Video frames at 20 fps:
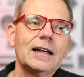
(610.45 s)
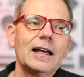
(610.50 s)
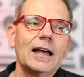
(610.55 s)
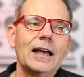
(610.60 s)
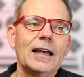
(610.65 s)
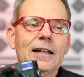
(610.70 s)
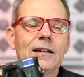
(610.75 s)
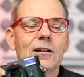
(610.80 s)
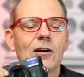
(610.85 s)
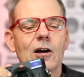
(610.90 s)

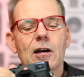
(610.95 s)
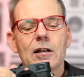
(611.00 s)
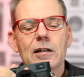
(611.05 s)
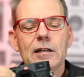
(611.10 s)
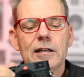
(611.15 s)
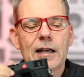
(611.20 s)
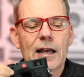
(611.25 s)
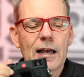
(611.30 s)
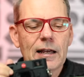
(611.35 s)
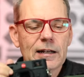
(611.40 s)
and I
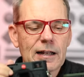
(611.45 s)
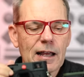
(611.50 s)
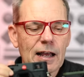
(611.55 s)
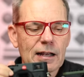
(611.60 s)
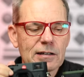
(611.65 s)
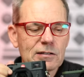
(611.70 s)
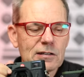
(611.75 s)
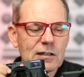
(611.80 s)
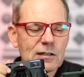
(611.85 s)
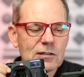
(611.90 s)
only had
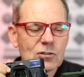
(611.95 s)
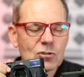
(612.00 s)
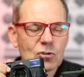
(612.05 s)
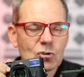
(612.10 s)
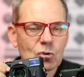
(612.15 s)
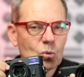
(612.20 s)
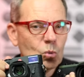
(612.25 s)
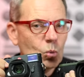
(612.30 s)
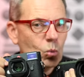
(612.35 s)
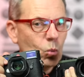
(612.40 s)
access
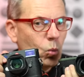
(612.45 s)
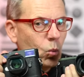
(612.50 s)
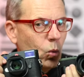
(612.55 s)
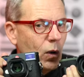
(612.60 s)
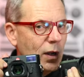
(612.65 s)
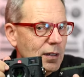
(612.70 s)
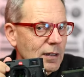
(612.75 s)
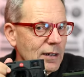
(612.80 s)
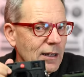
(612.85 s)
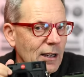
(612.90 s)
to
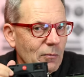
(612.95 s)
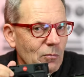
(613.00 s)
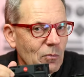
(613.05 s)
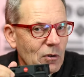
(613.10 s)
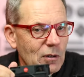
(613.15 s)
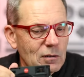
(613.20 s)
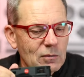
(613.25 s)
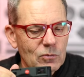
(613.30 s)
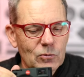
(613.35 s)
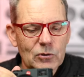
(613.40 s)
one
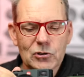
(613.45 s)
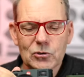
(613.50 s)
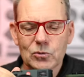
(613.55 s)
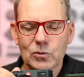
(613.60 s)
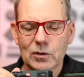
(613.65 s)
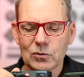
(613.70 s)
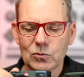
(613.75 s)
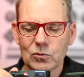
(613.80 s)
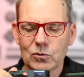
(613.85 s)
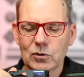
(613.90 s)
camera, which
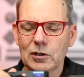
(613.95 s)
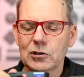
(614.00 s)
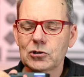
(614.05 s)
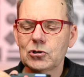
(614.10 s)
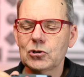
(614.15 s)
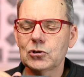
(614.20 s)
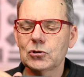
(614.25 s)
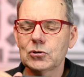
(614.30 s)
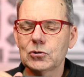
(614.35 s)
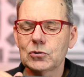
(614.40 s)
one would I
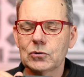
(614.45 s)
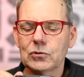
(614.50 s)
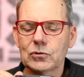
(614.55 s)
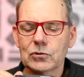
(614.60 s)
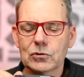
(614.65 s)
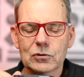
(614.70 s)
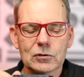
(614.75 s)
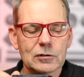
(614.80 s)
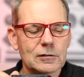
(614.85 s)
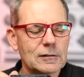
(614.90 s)

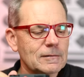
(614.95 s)
choose?